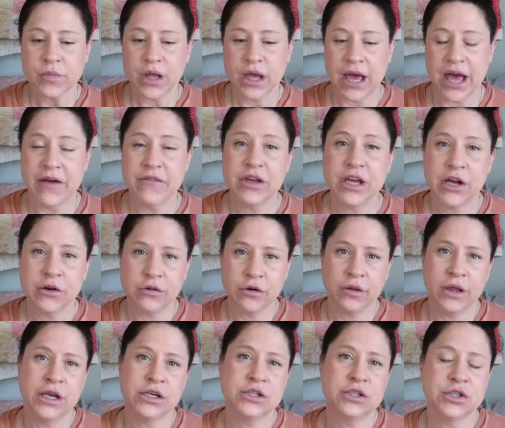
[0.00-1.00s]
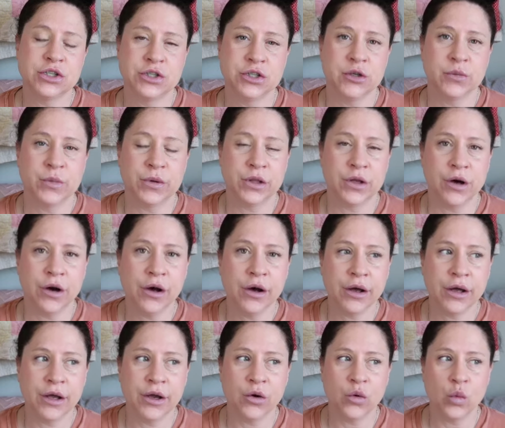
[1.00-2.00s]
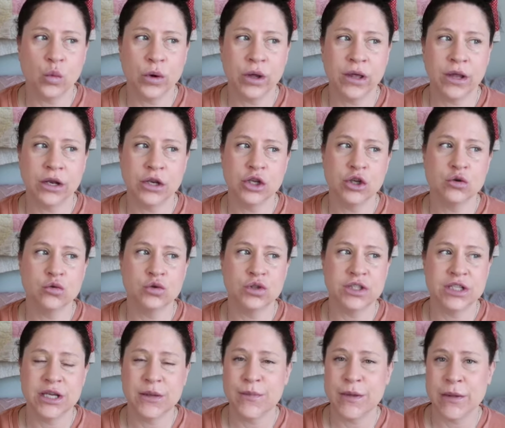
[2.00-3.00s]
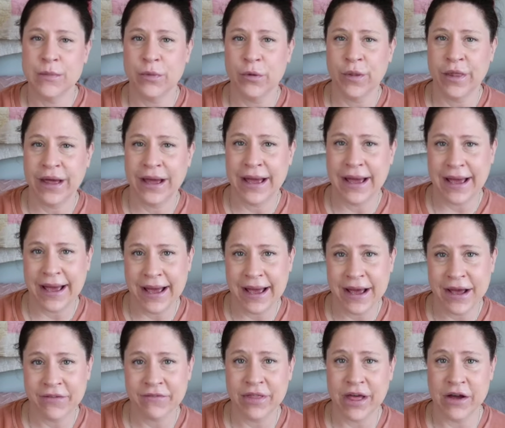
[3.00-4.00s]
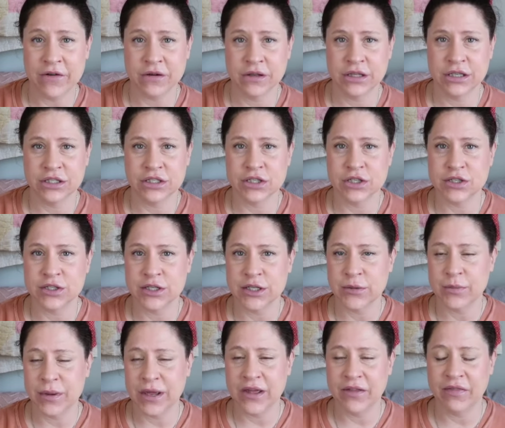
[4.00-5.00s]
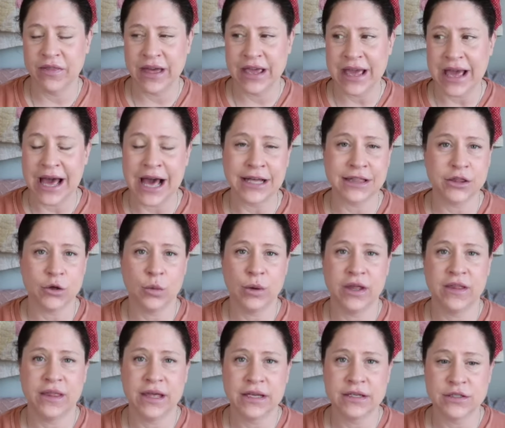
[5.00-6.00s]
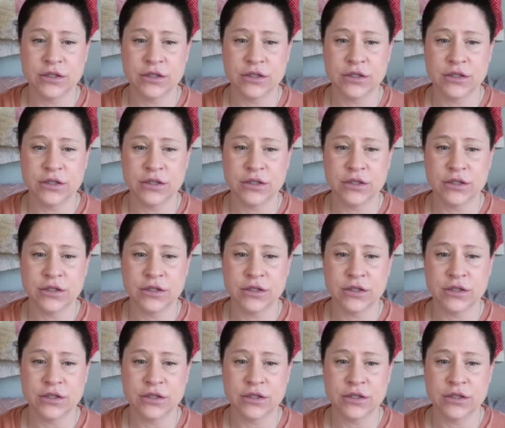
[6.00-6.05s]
having a relationship with God when you see people that have that relationship and they act the way they